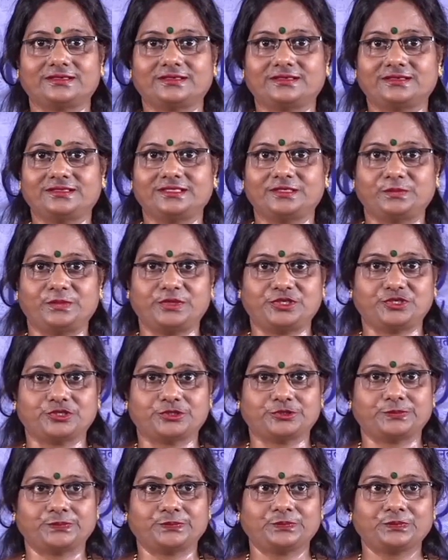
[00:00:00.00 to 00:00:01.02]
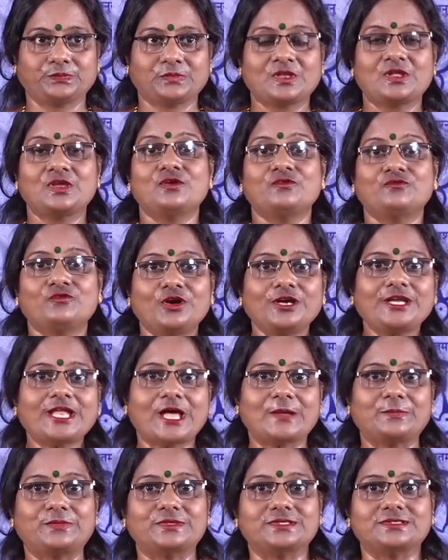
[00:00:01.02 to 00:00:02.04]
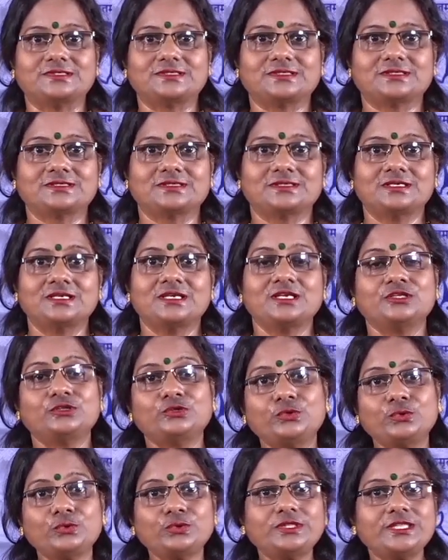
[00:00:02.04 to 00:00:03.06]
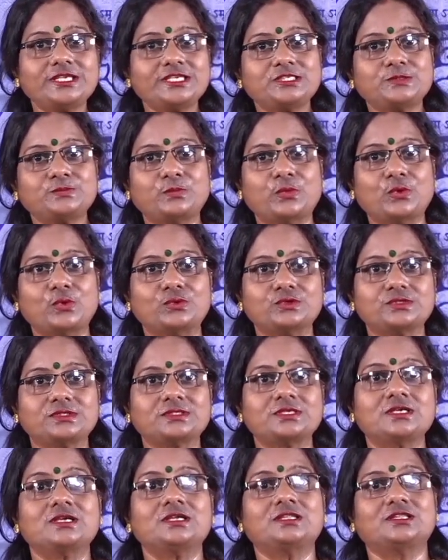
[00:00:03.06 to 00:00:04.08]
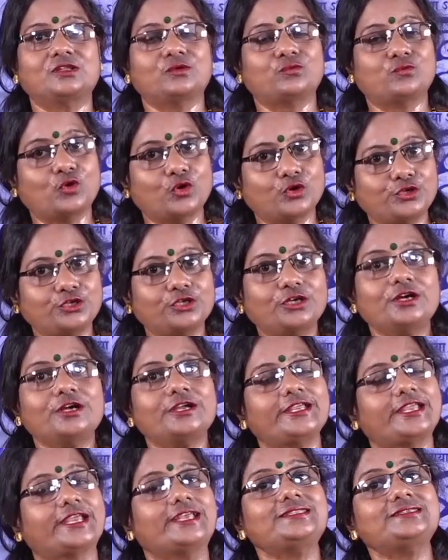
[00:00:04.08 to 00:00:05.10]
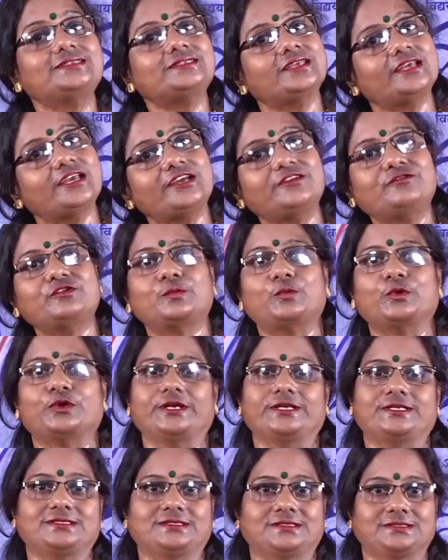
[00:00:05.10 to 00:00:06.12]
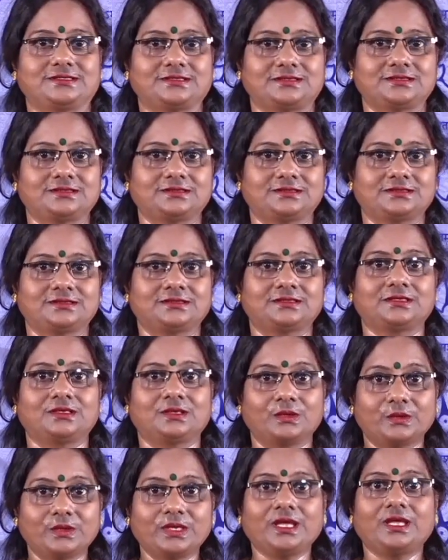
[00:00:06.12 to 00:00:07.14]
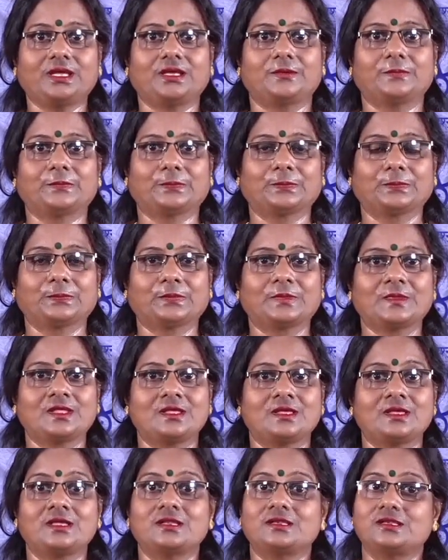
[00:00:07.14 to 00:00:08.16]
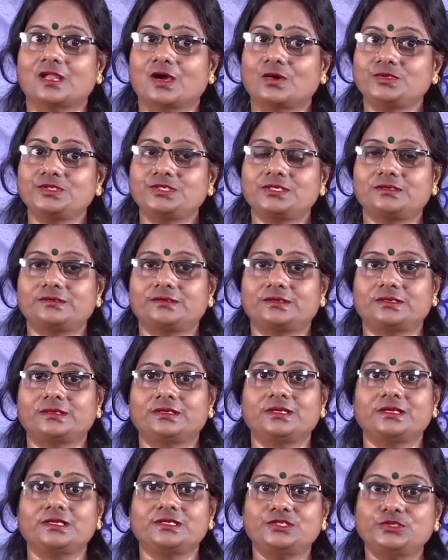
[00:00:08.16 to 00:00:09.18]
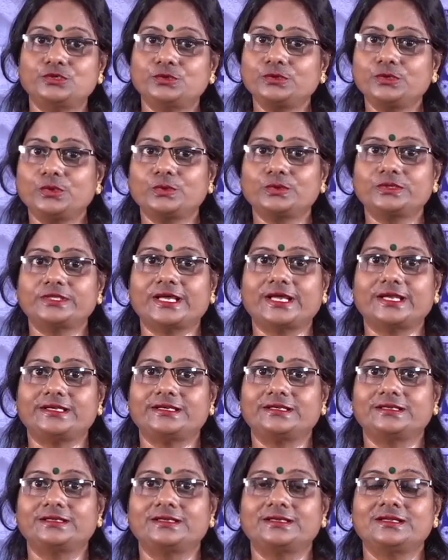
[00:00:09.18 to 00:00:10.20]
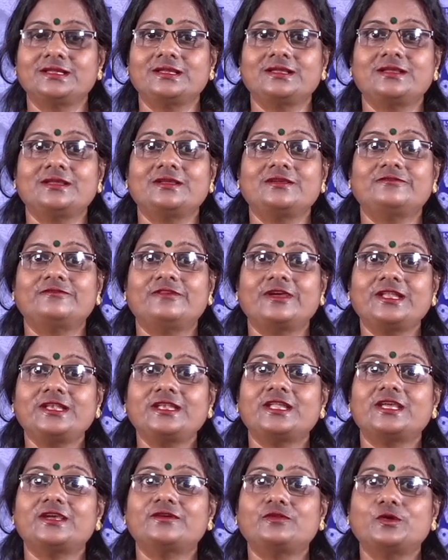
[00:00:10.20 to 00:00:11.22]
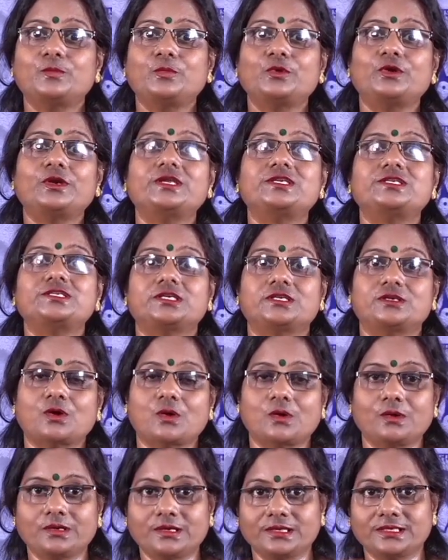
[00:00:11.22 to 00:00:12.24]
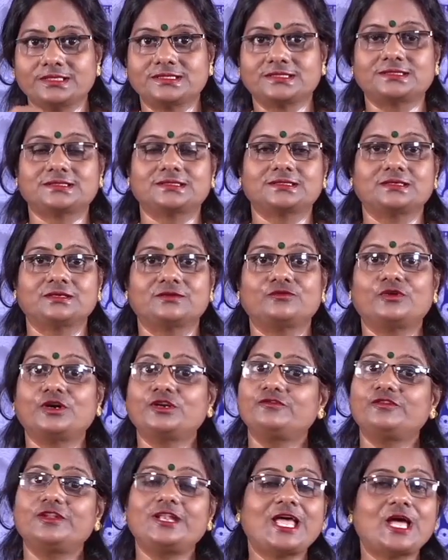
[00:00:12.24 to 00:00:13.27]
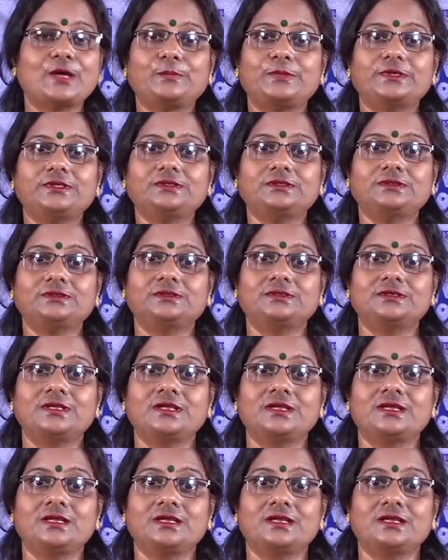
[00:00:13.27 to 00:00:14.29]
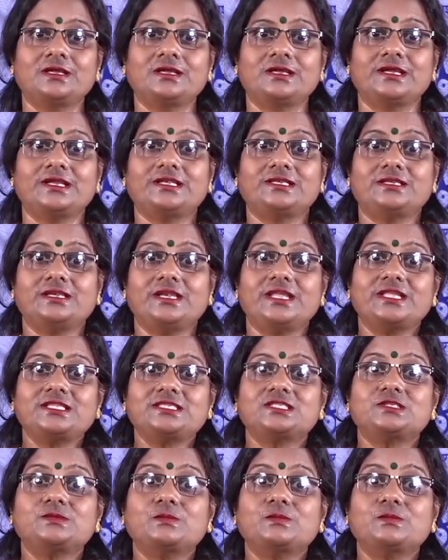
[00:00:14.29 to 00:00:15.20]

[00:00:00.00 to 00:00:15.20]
earthen pitcher. What happens? Through these pores, the water gets evaporated. Okay. Now children, you know that when evaporation occurs, what will happen? It needs